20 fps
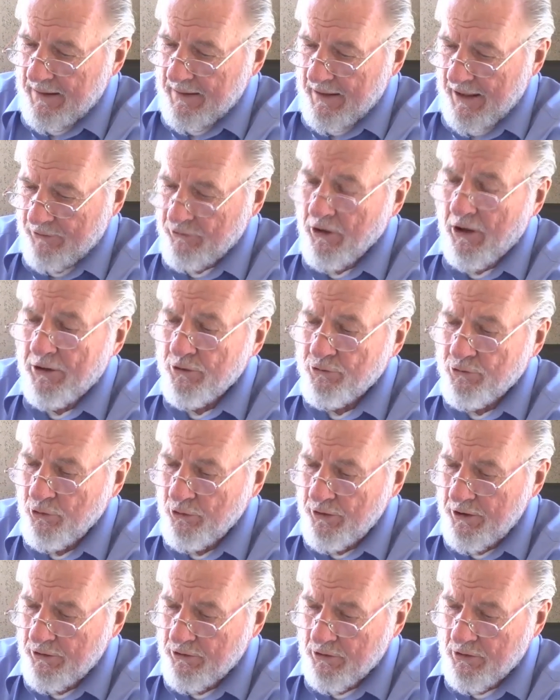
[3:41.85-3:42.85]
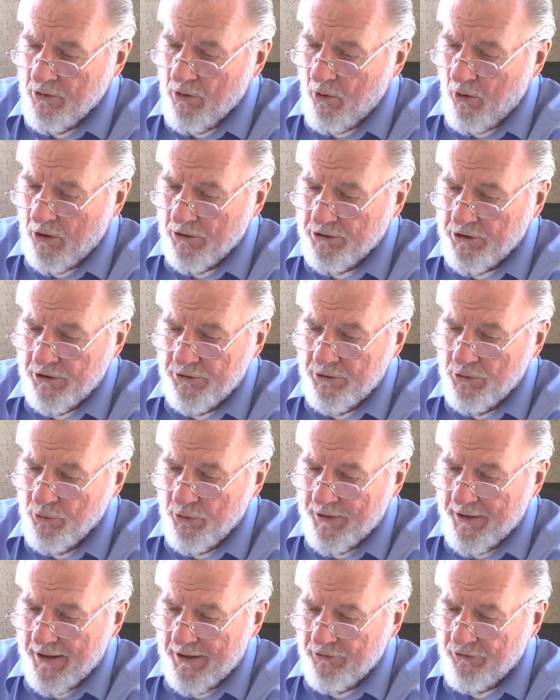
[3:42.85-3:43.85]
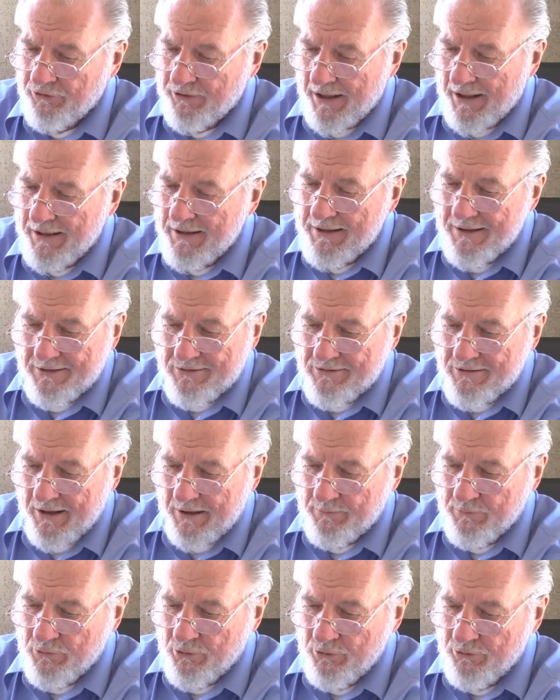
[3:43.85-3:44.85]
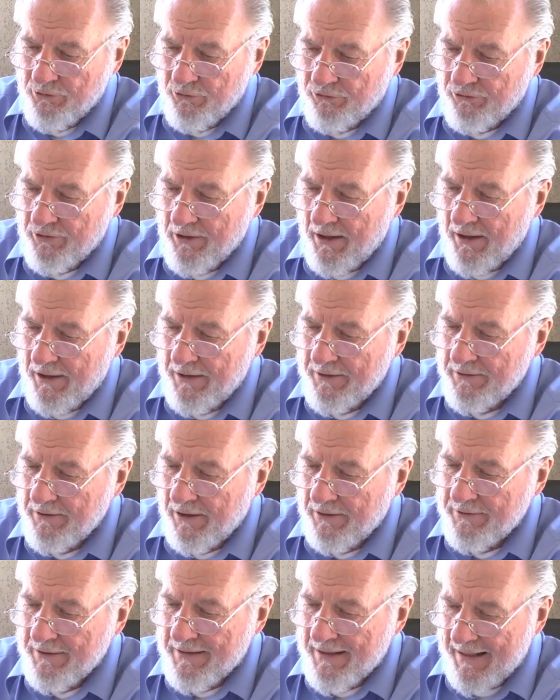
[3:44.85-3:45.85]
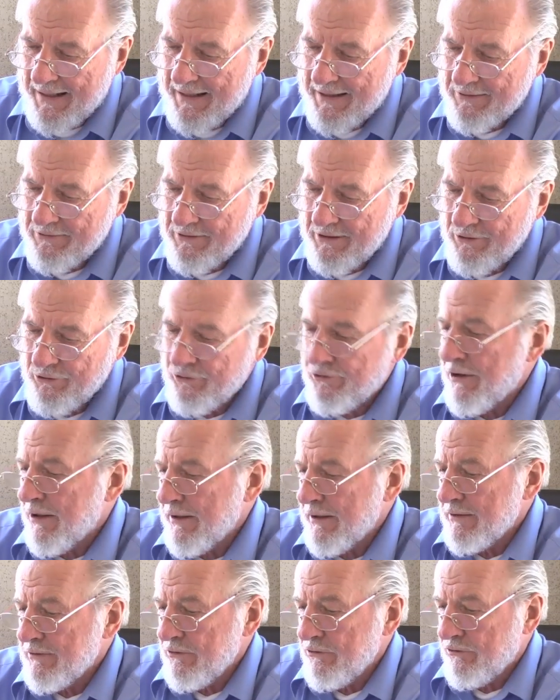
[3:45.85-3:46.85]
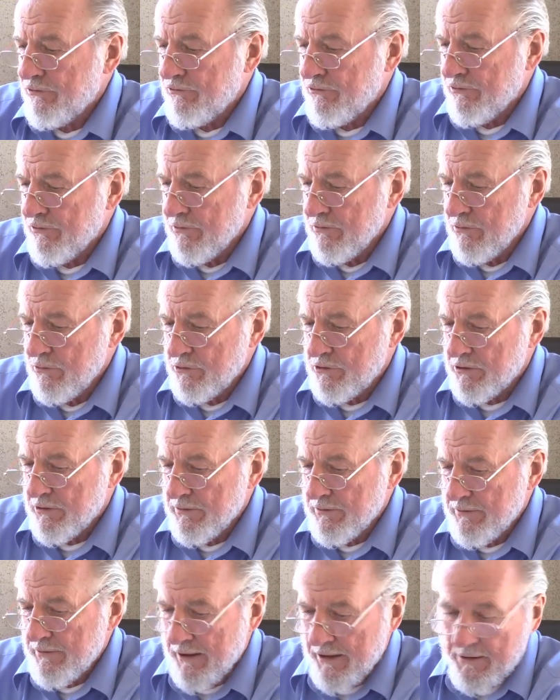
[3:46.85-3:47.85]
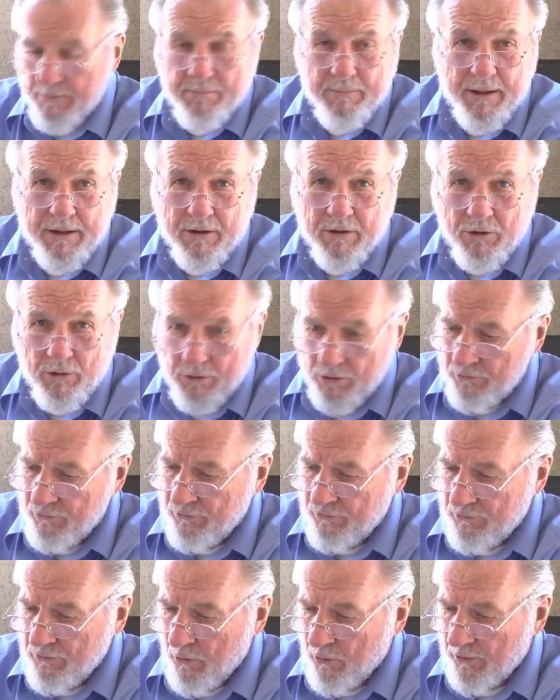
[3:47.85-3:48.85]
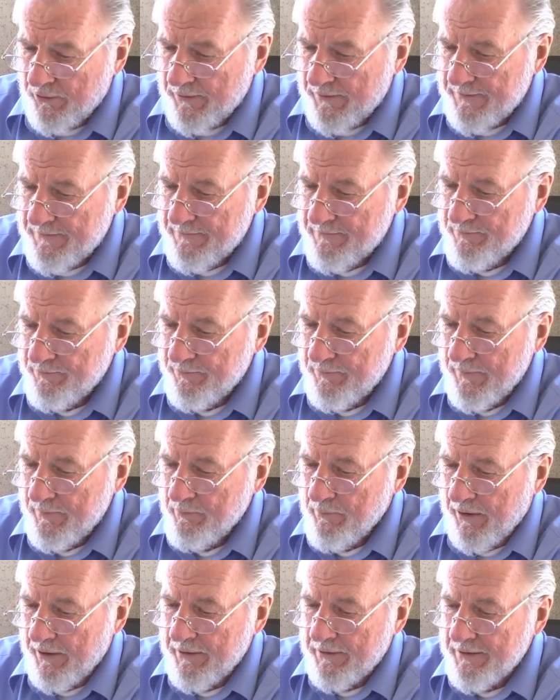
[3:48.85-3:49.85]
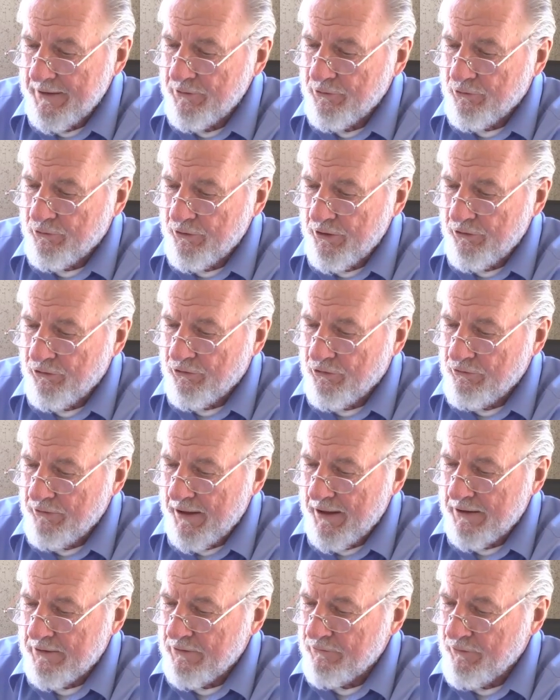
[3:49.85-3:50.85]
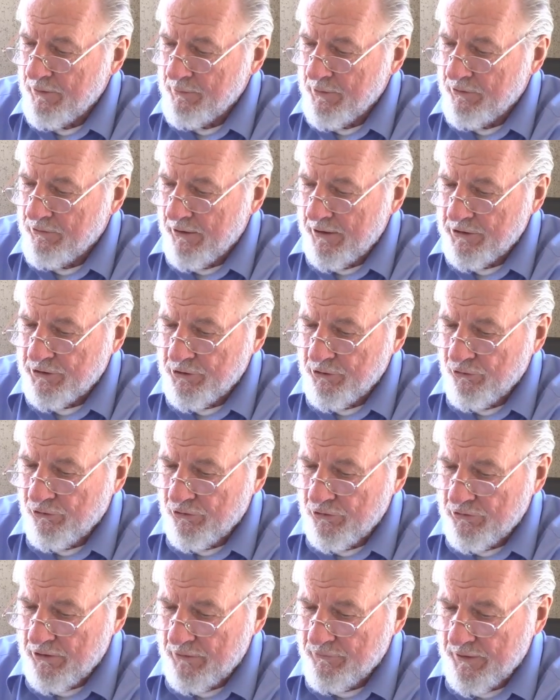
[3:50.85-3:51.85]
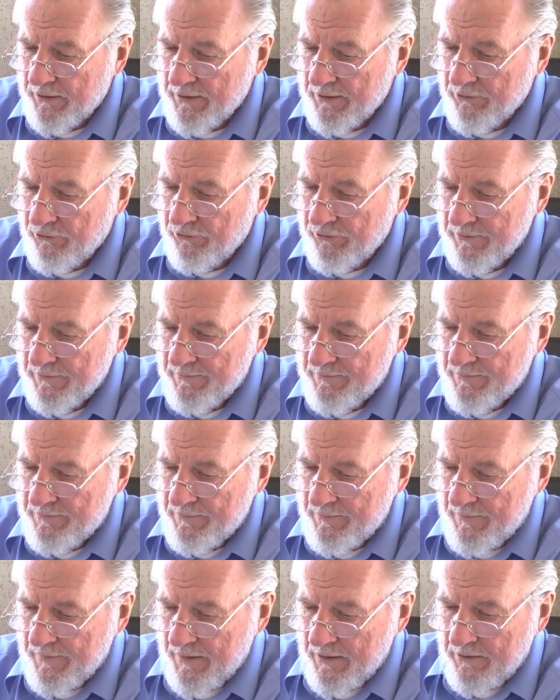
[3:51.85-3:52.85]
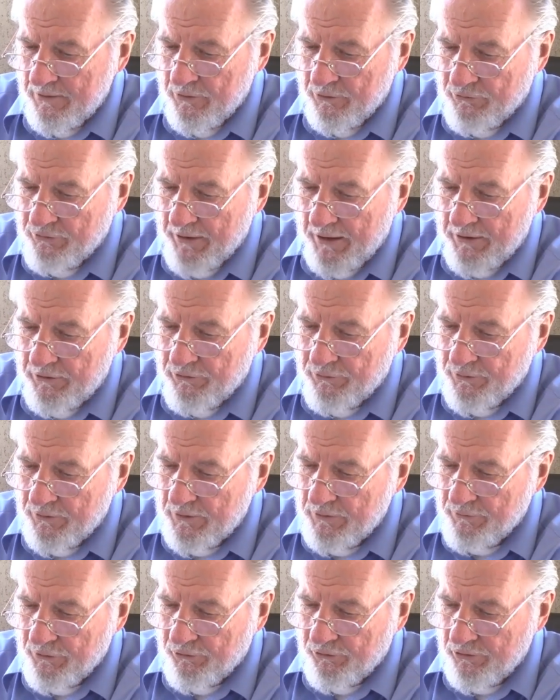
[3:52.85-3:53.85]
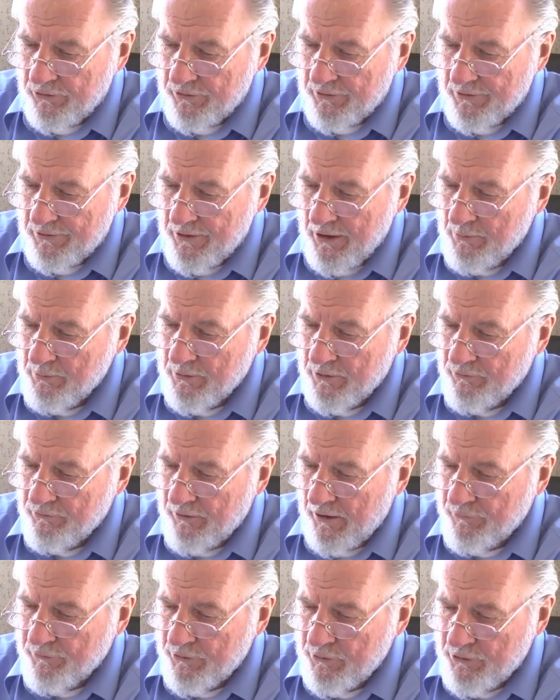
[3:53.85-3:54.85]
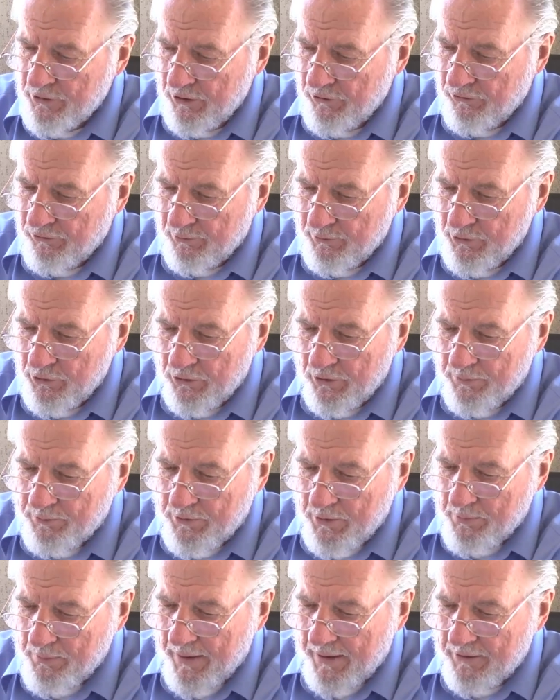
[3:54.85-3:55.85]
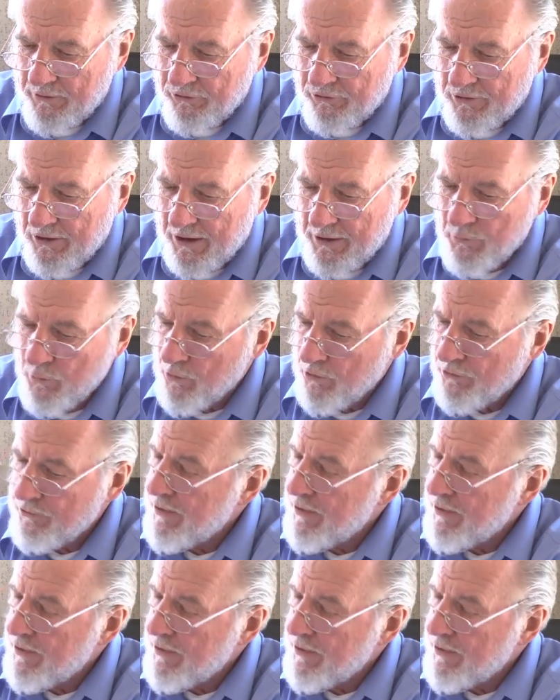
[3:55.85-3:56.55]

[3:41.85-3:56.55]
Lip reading: as our duty to caution you against any attempt to decide on an anti-Zionist solution and make good for it by an increased grant of immigration certificates. The transfer of a certain number of refugees from Europe to Palestine will